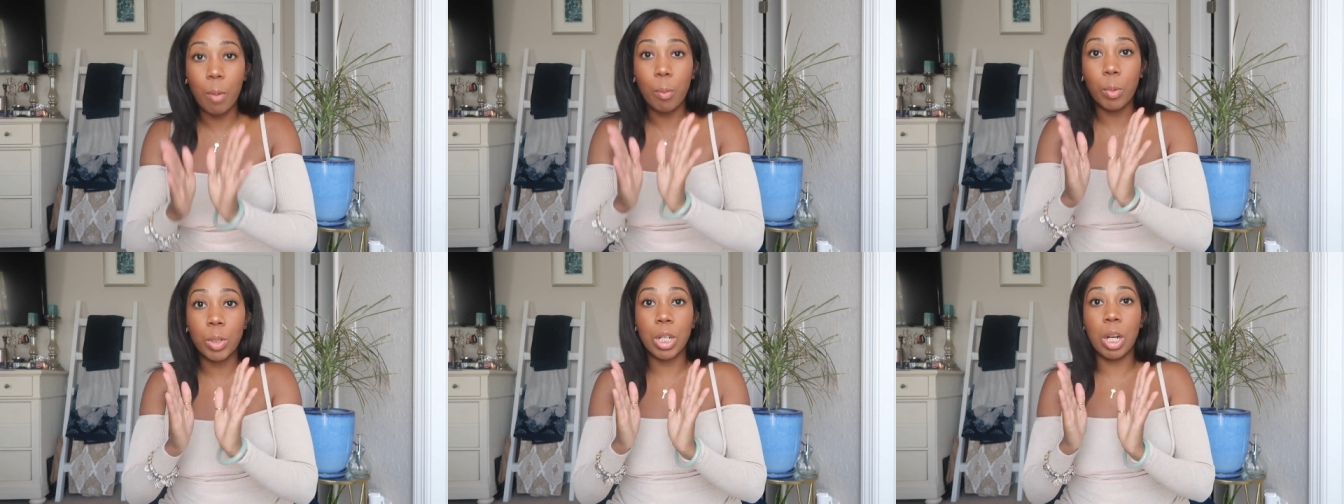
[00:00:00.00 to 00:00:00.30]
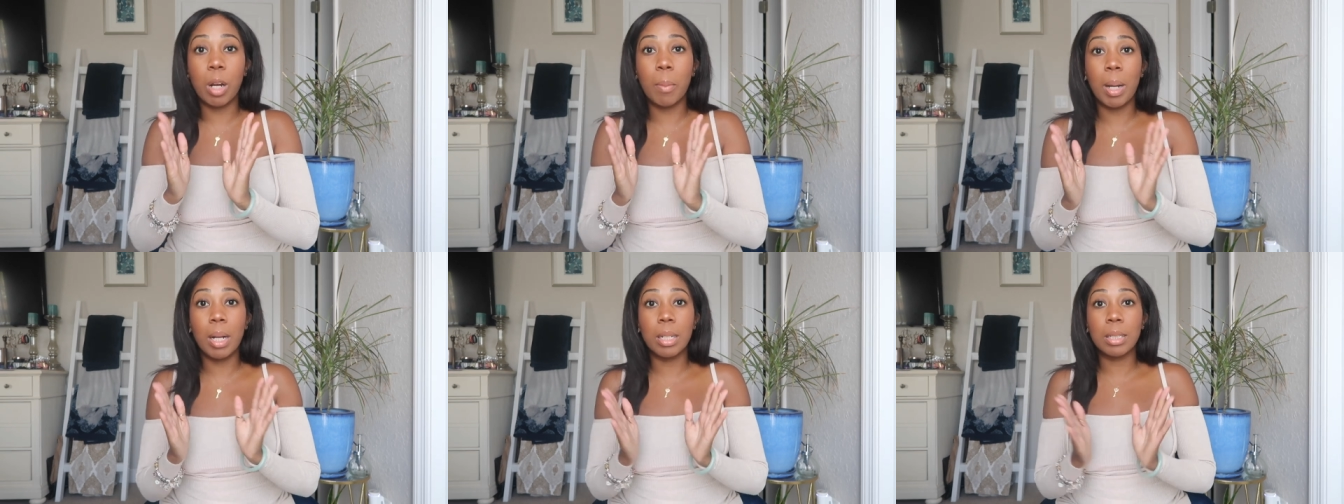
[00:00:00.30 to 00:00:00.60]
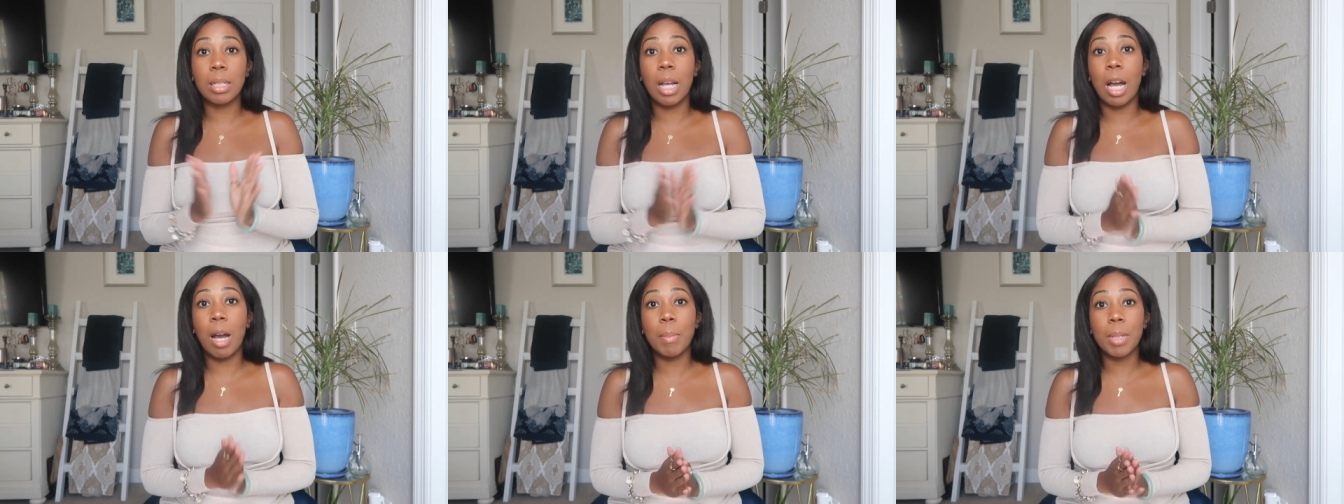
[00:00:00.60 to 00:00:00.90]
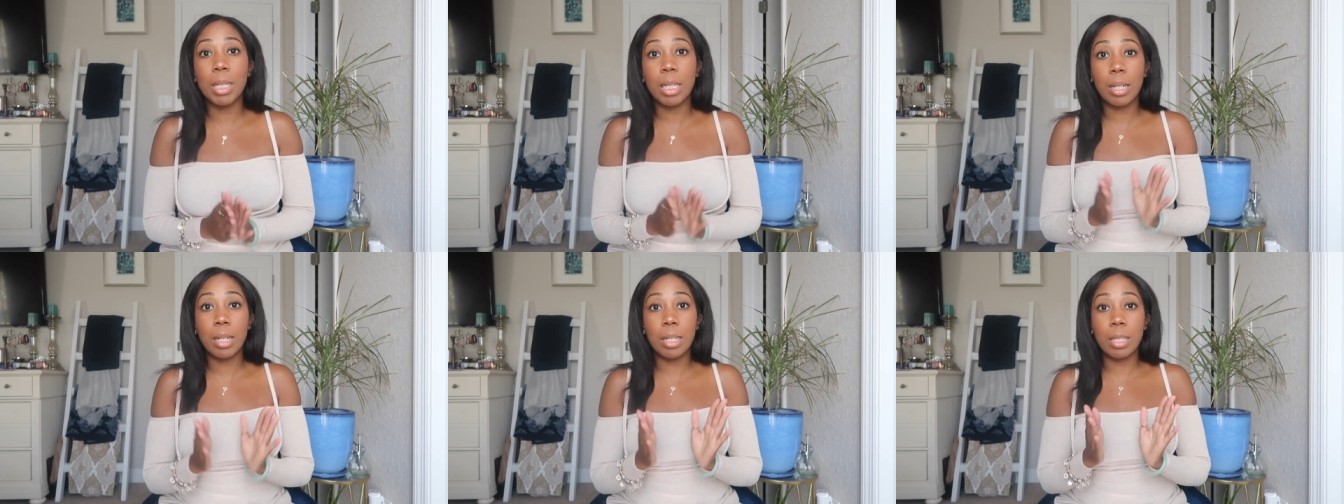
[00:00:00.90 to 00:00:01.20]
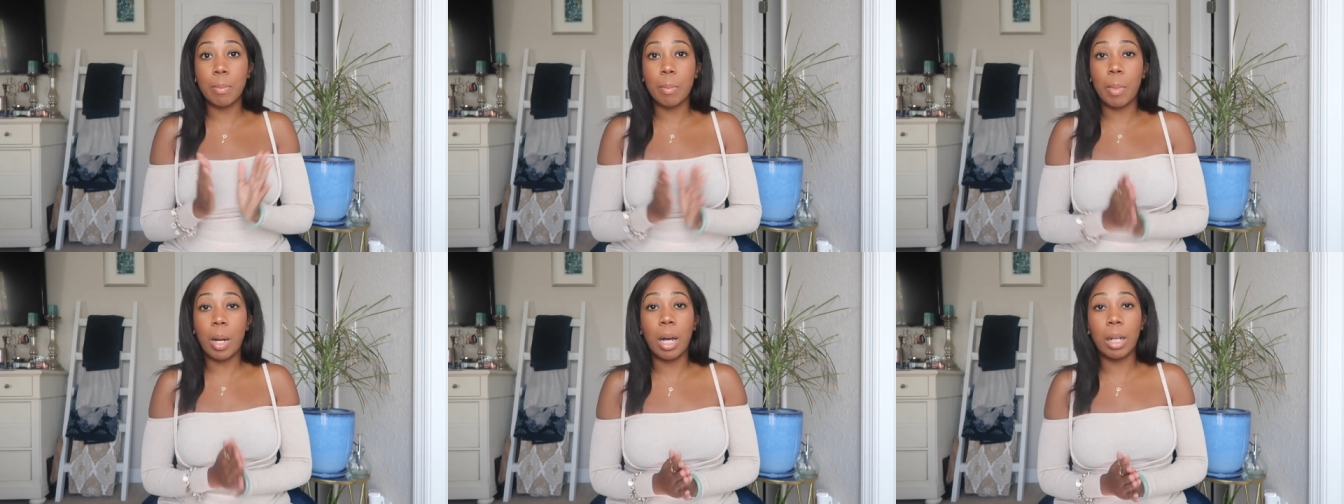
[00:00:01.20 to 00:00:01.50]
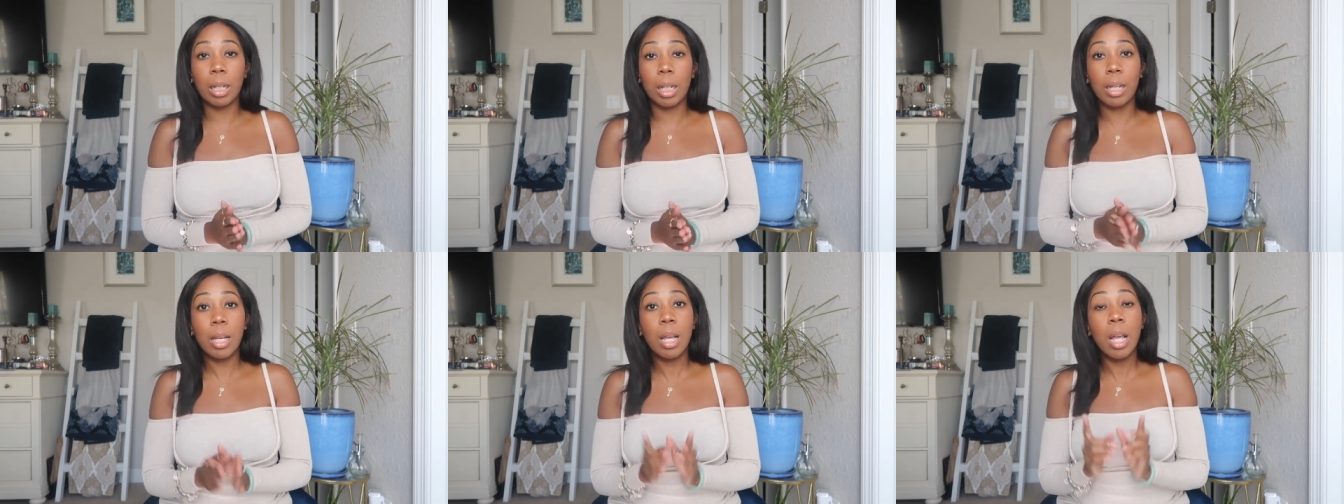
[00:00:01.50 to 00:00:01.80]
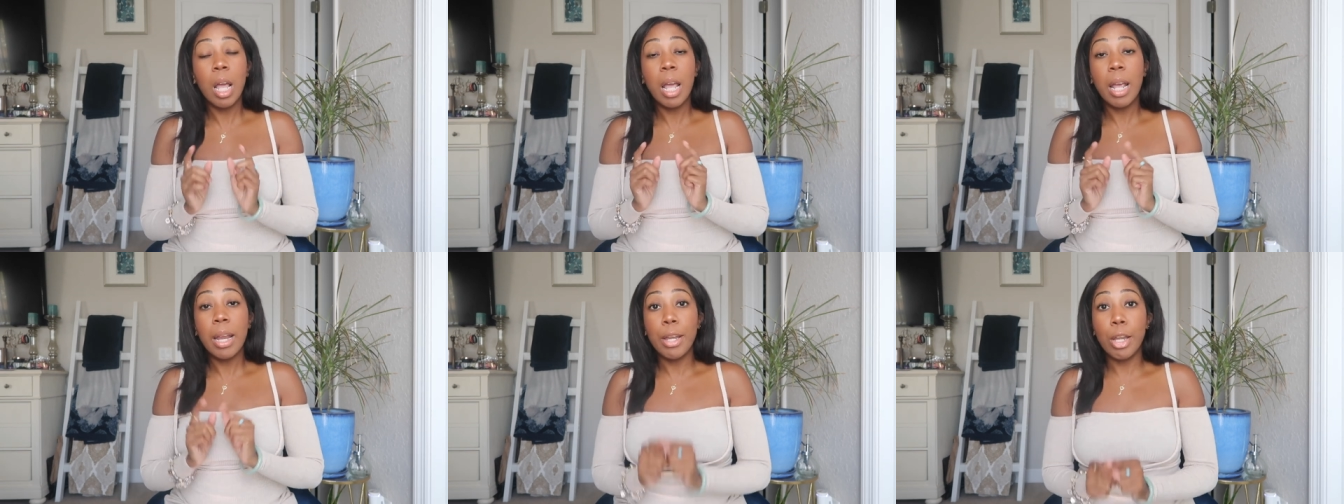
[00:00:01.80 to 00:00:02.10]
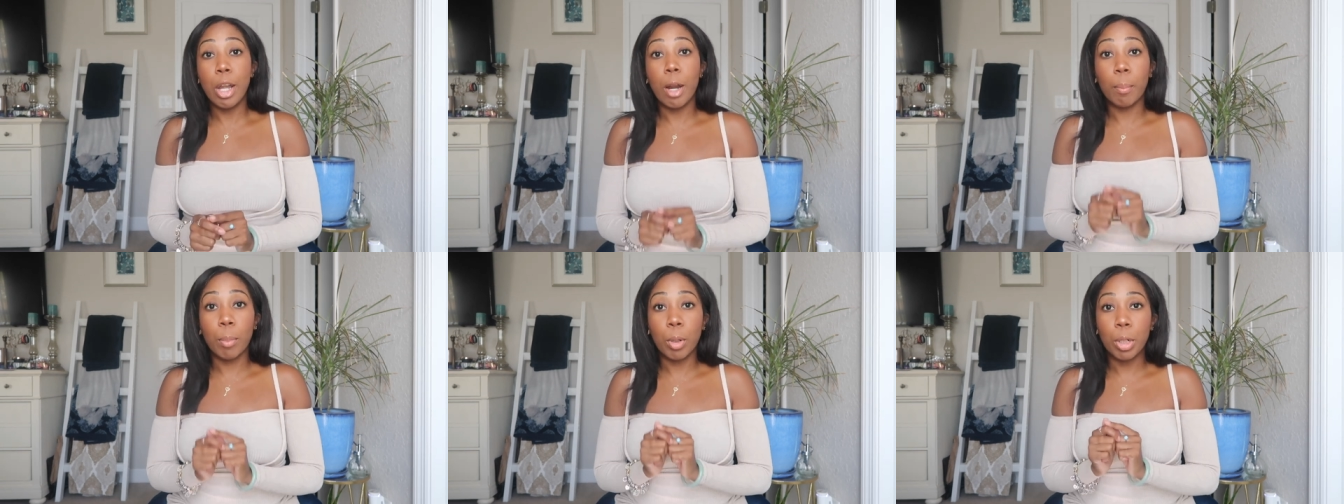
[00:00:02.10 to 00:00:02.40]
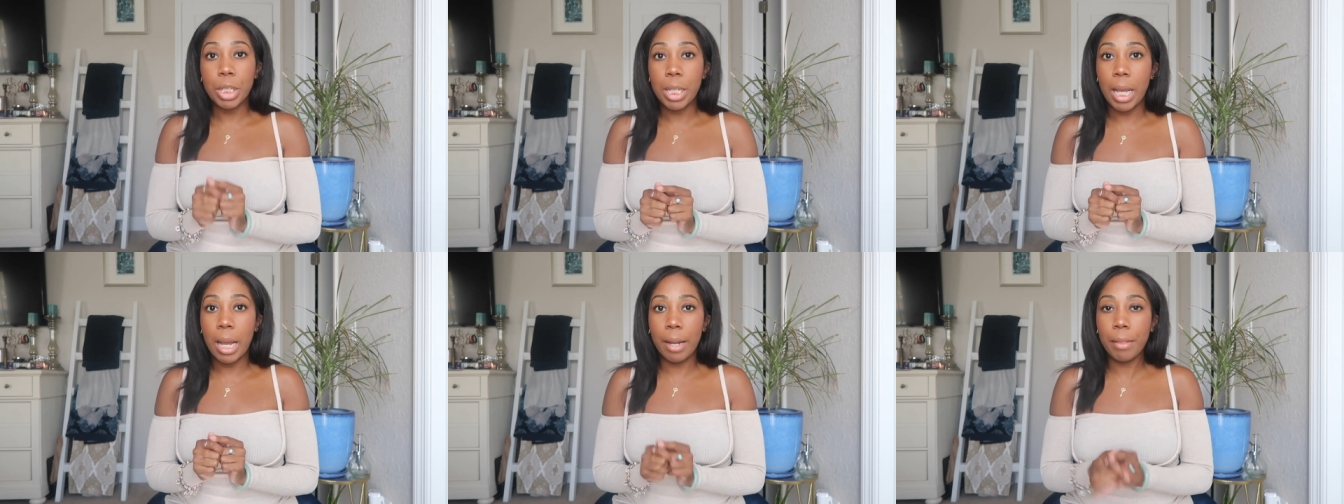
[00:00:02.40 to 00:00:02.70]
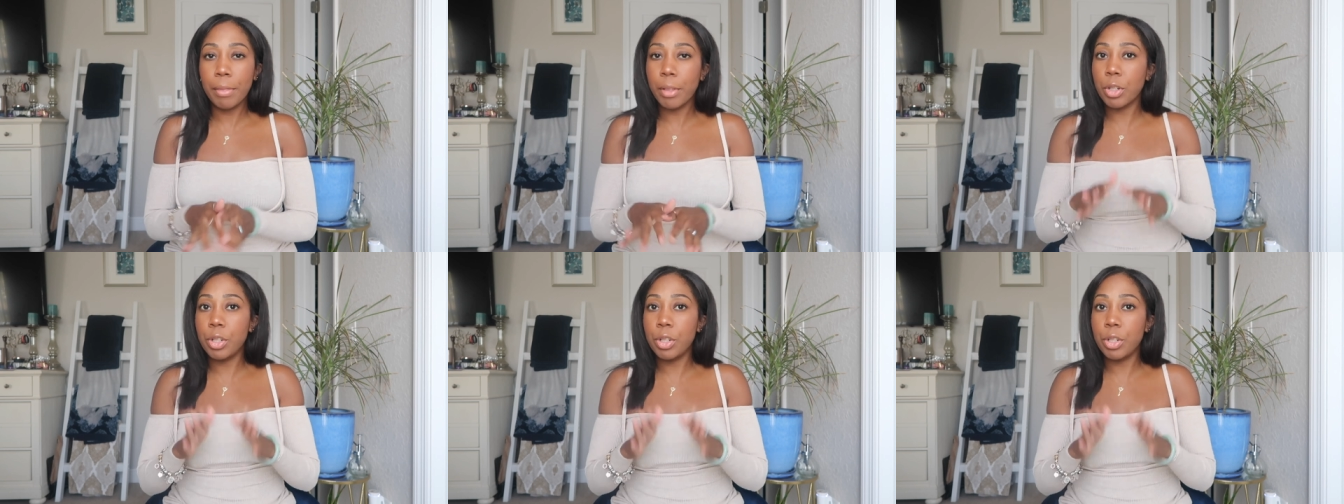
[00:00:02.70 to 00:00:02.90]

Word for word: We're talking about Thomas Kosmala number 10.